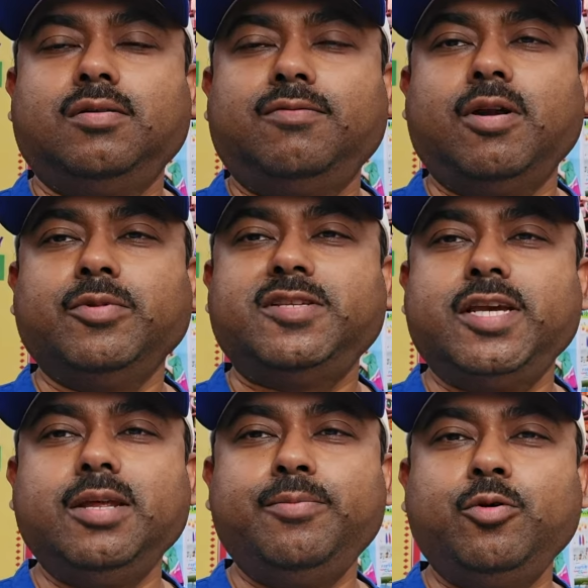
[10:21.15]
From the
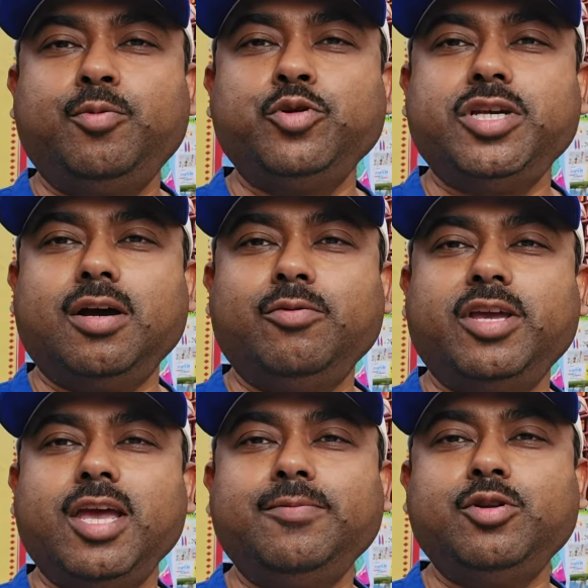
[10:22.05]
Selimpur Puja, we
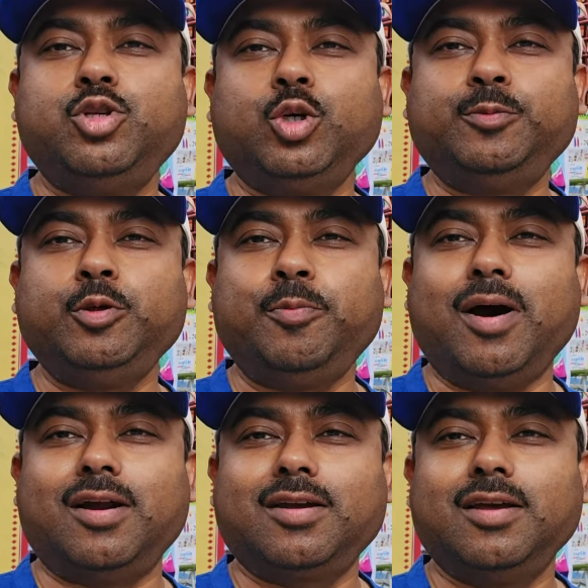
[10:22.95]
came to Jodhpur
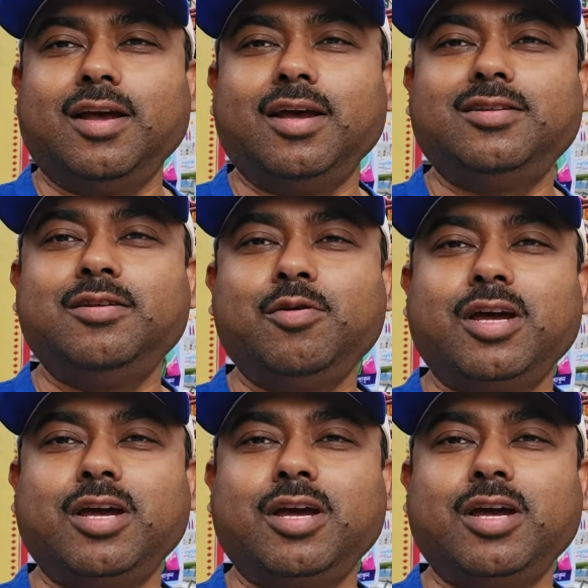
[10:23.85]
Park, and look